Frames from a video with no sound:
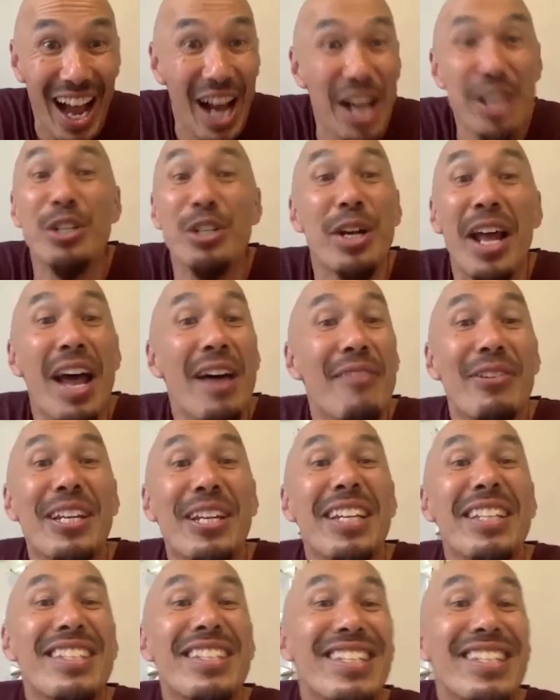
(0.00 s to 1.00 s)
I should have an
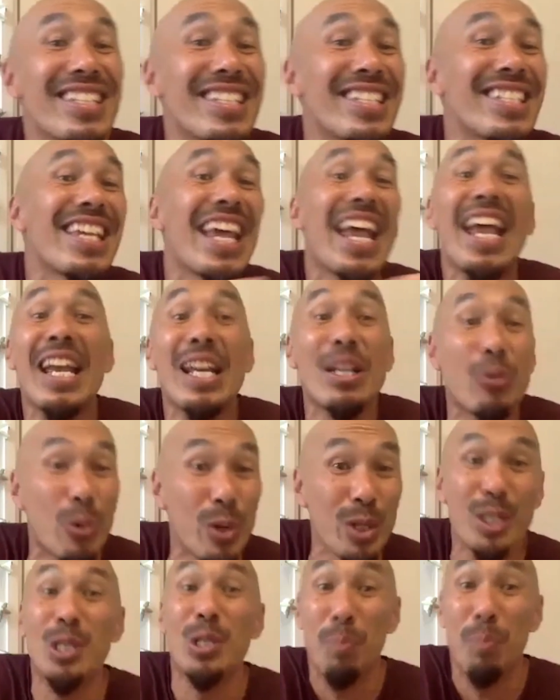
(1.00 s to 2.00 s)
insane
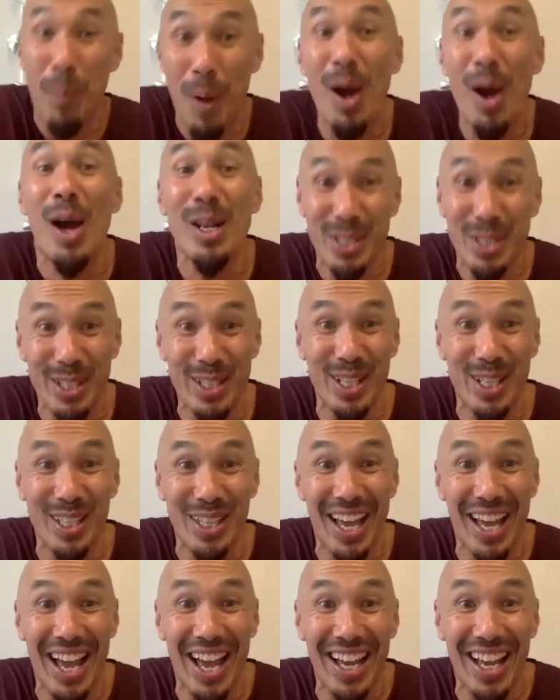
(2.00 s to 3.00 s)
response to
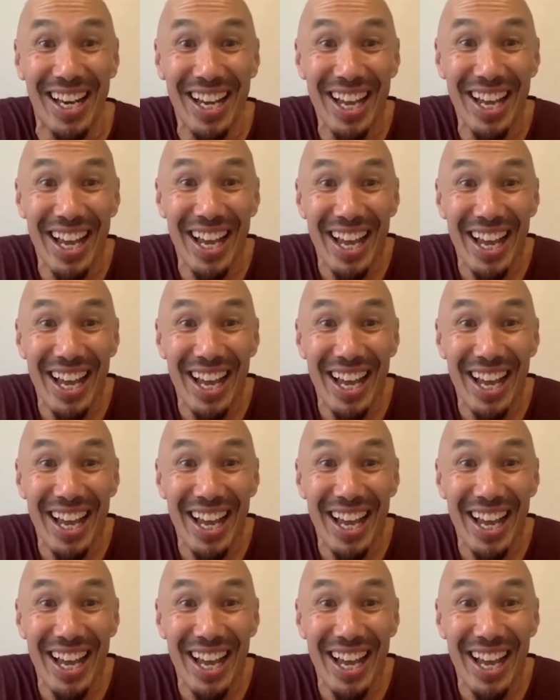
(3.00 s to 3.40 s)
that.